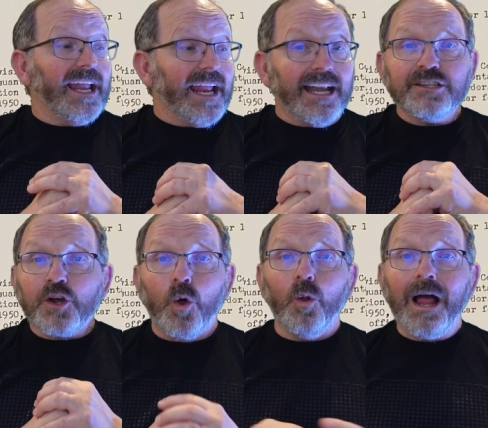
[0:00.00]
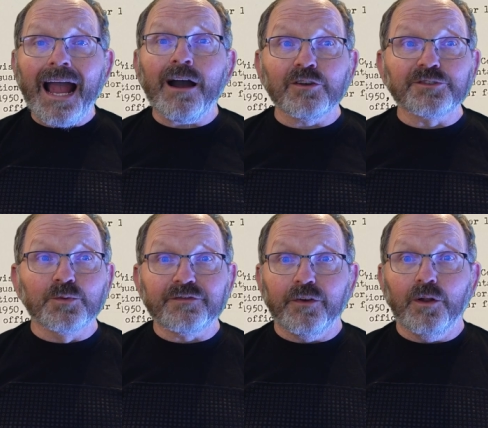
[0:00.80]
and his whole house
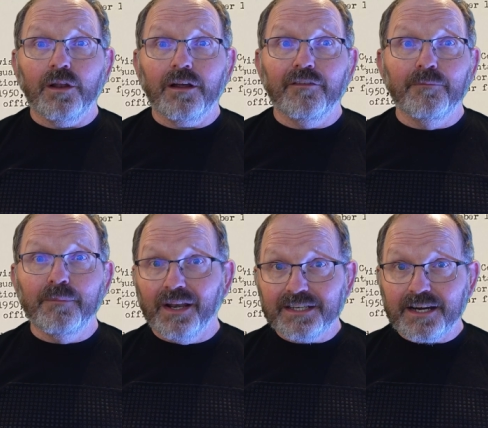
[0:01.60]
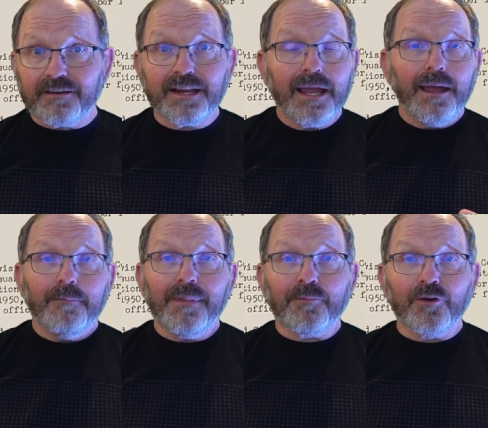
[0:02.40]
was full of military
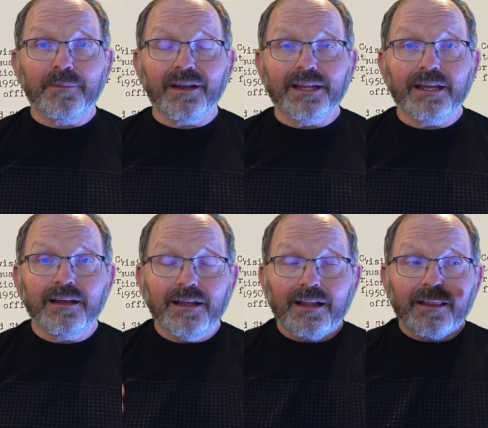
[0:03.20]
memorabilia